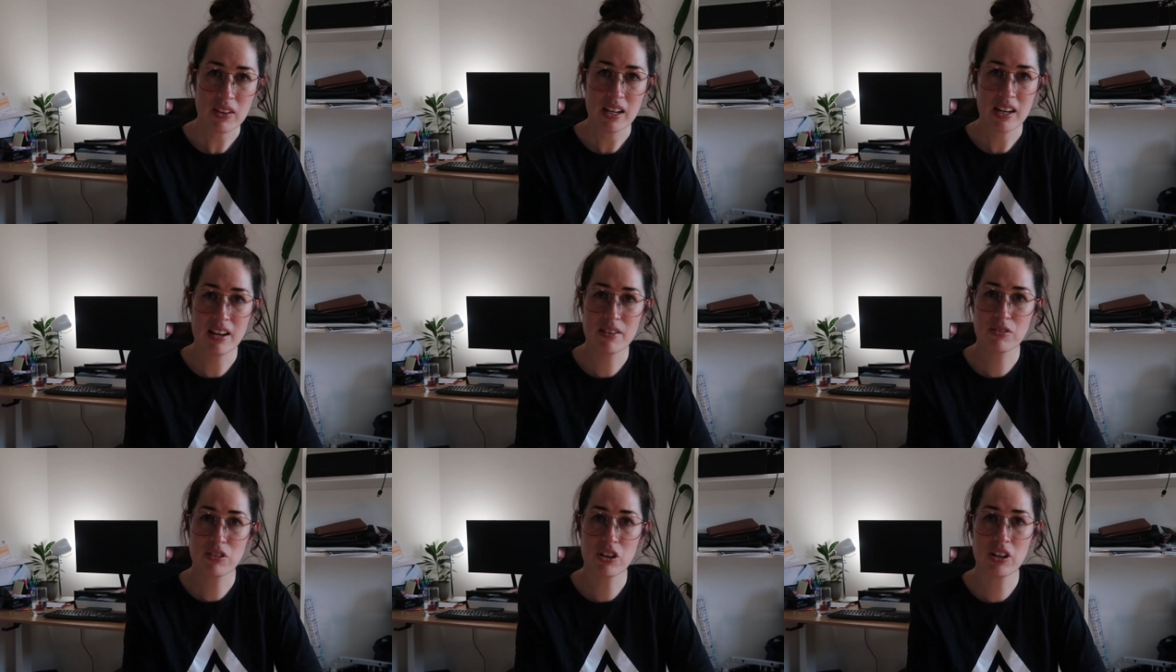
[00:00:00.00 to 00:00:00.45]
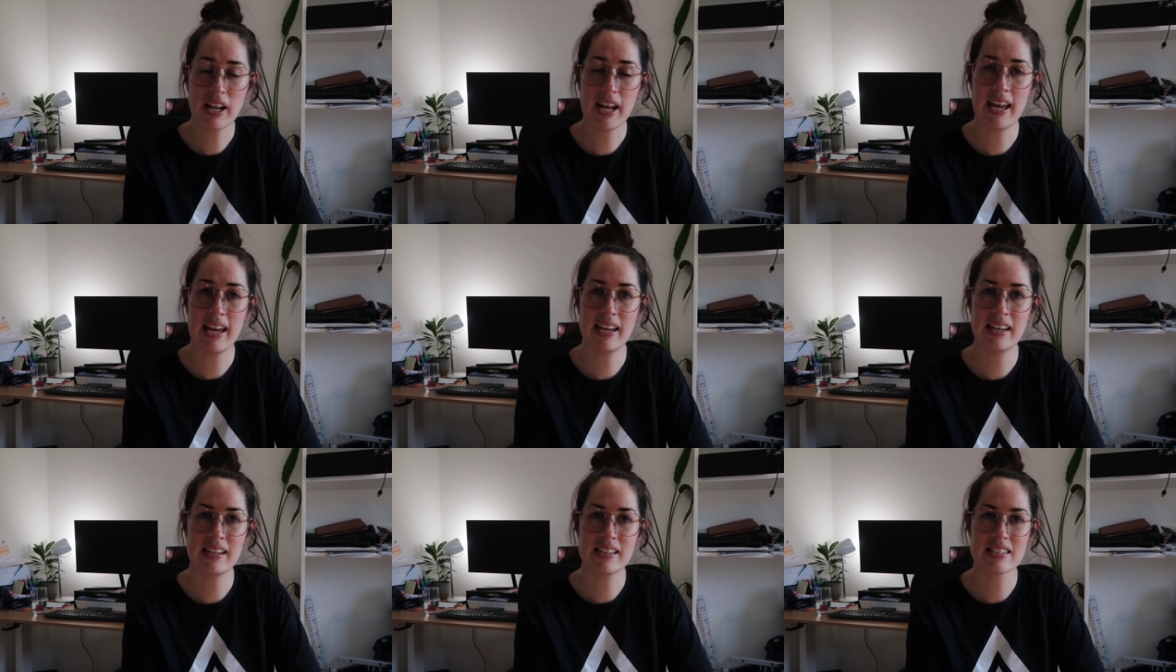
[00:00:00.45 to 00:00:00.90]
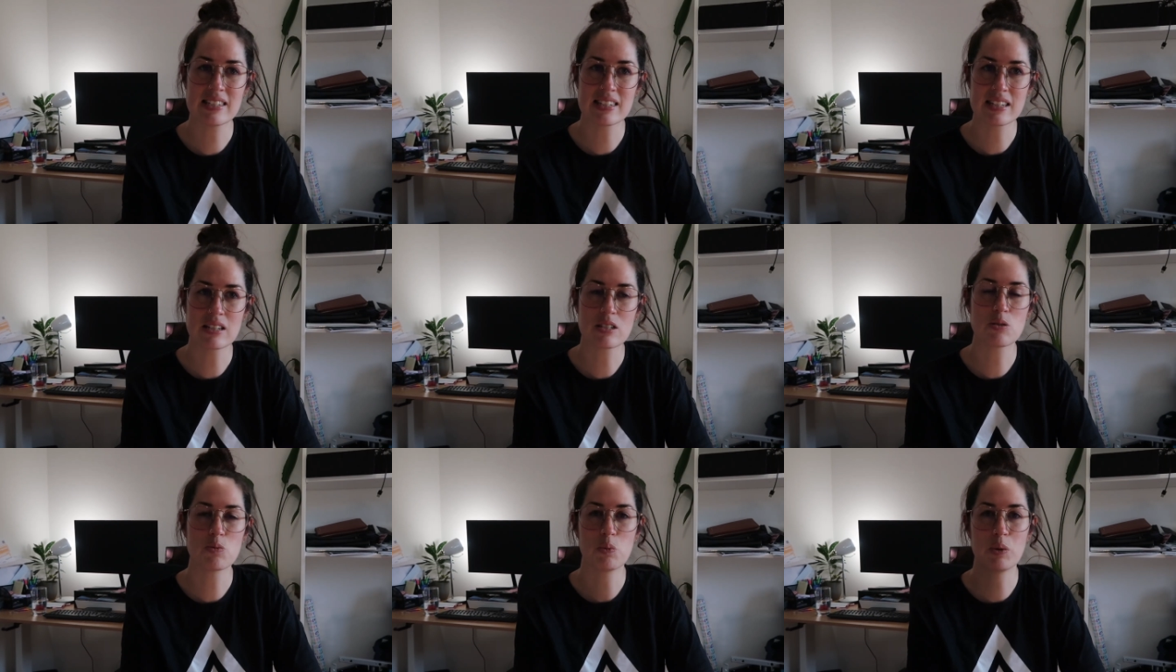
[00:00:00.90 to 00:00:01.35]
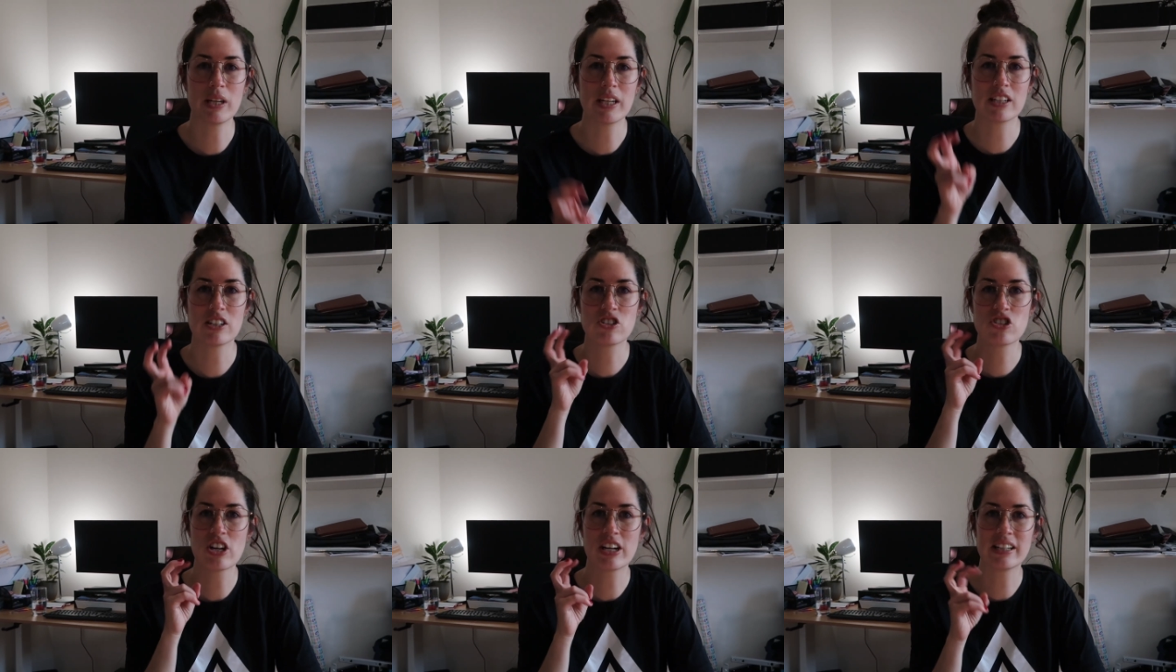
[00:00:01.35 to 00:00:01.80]
I've got a
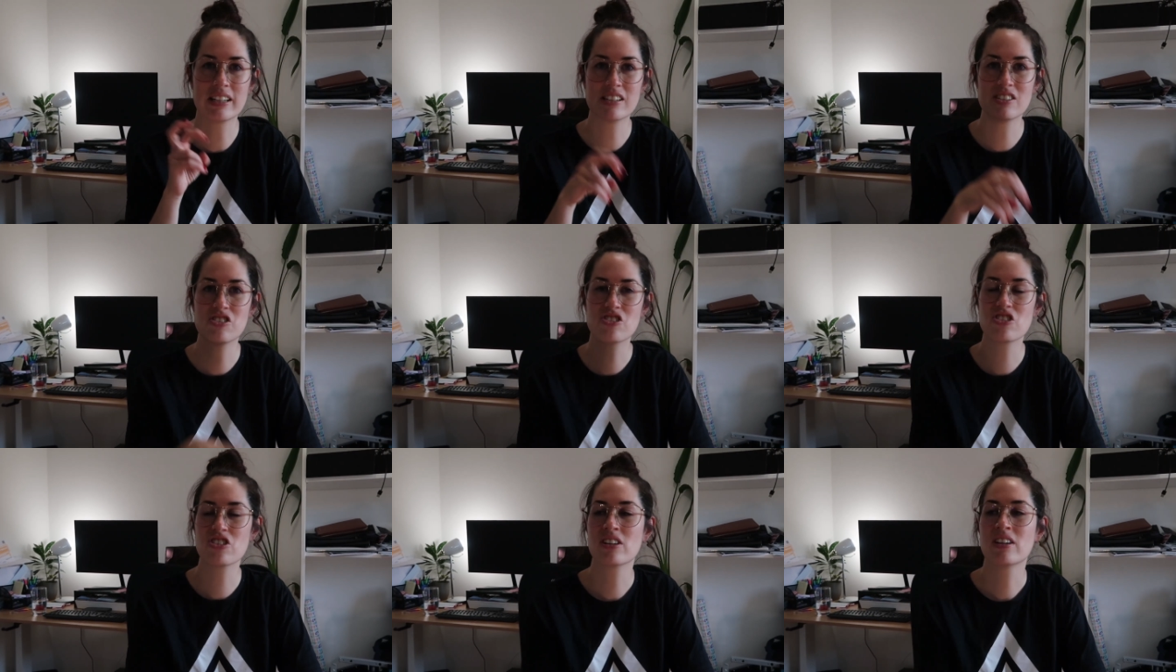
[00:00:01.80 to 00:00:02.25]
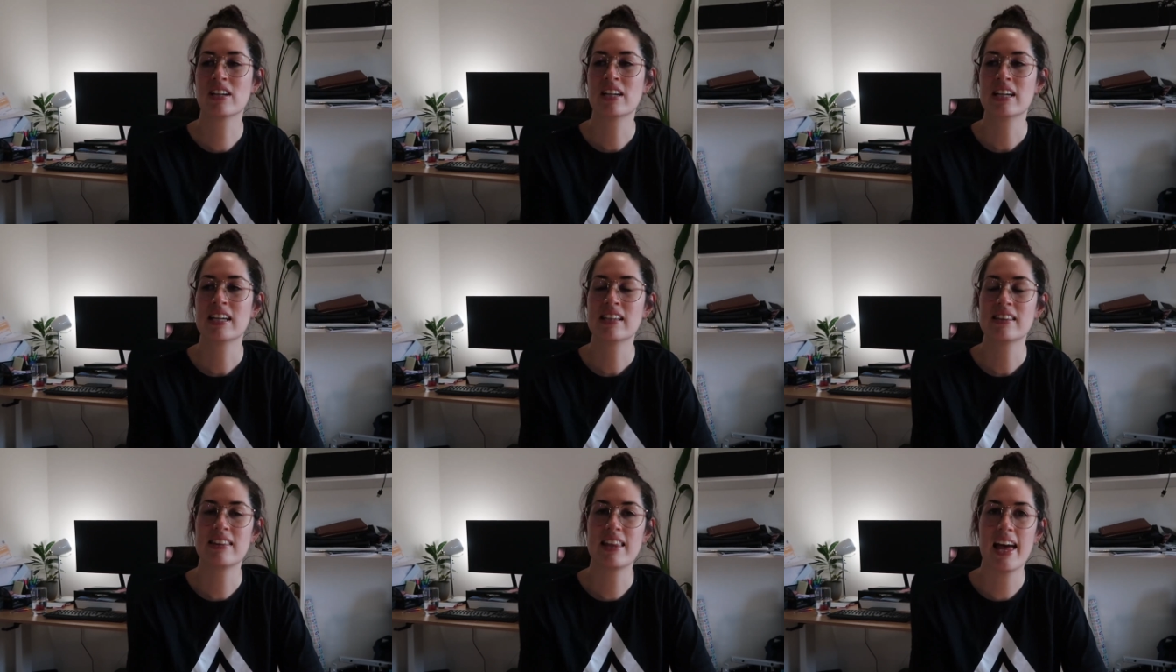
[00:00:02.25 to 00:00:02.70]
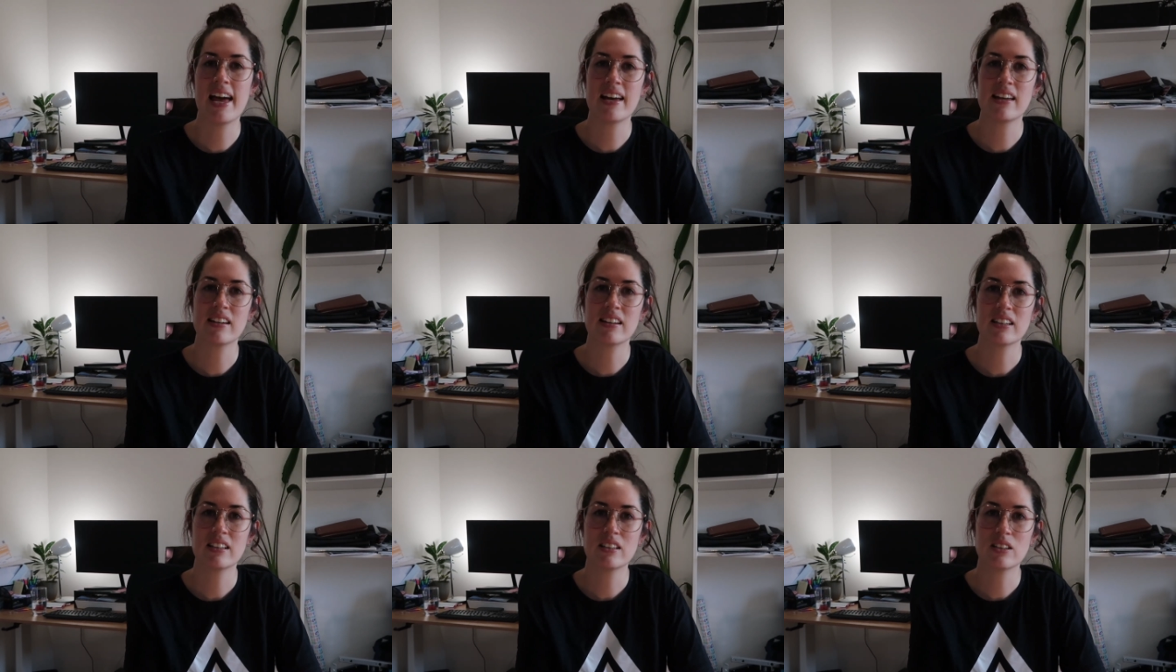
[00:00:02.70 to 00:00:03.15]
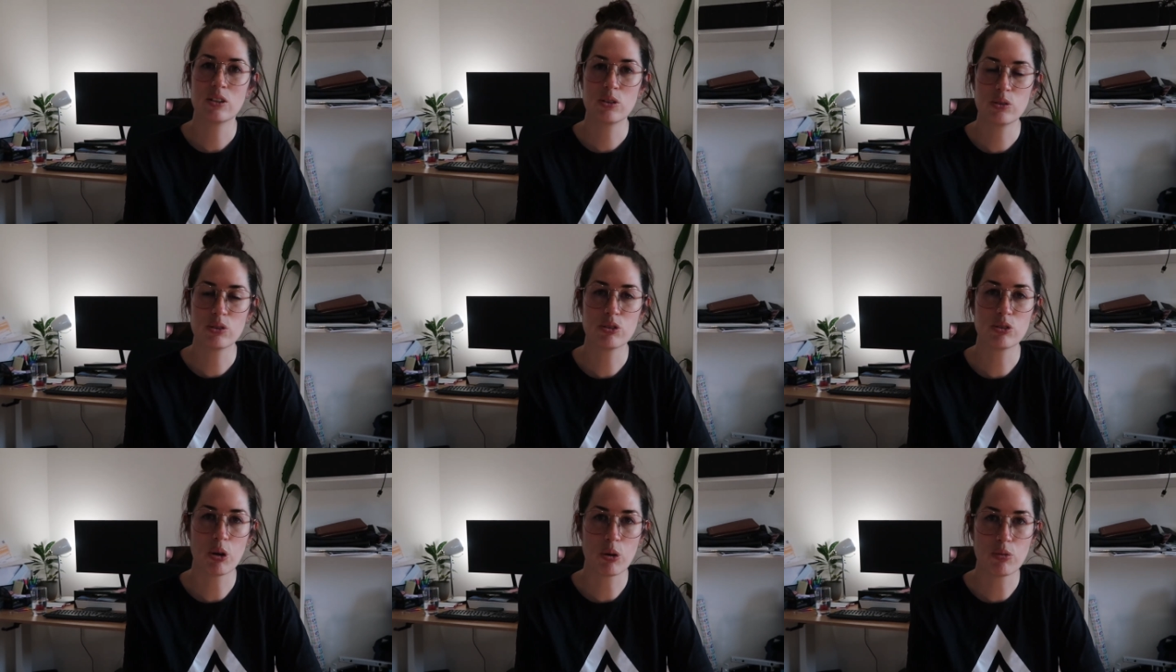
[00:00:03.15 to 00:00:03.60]
6-week challenge that
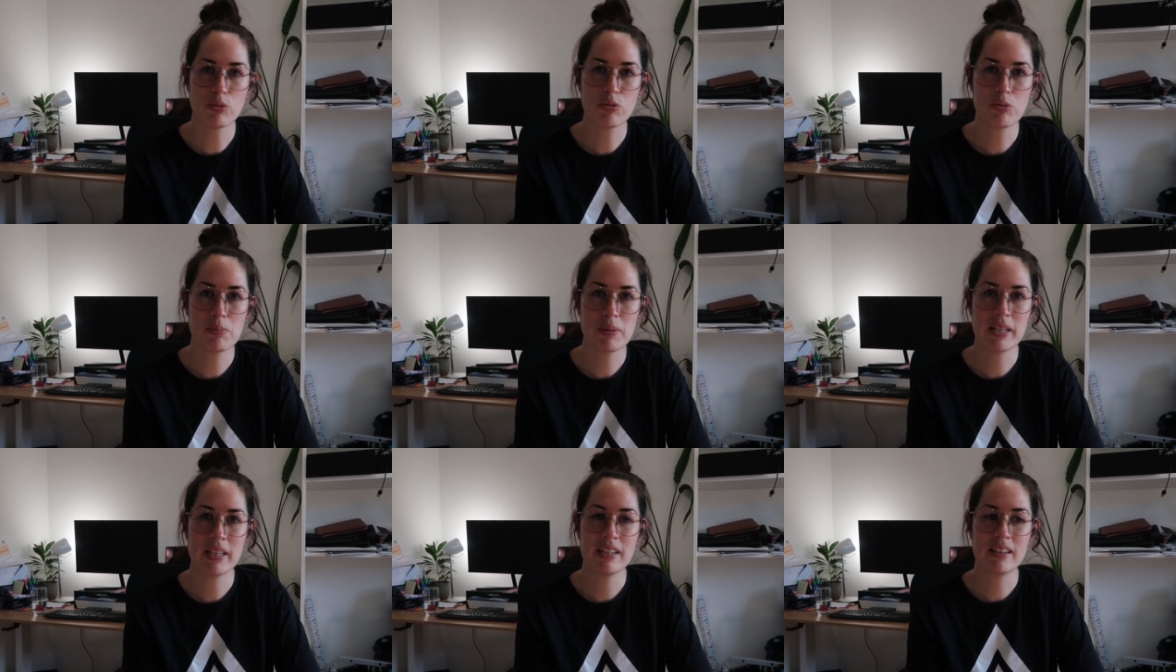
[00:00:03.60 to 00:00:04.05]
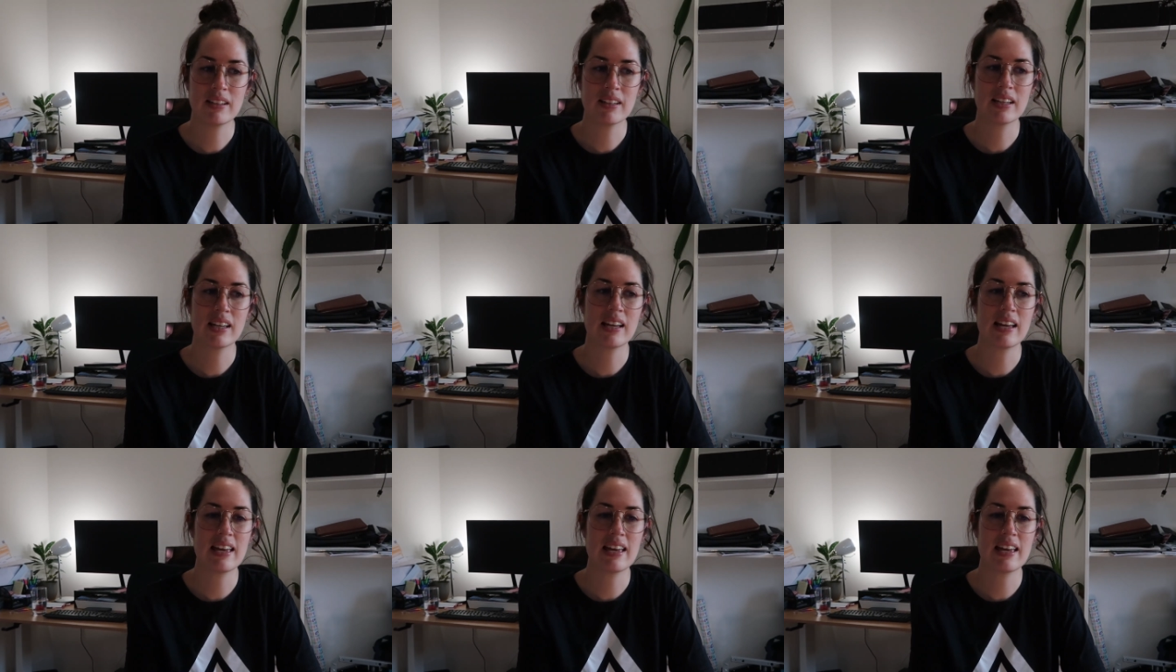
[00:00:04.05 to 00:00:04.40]
Luke wrote for me,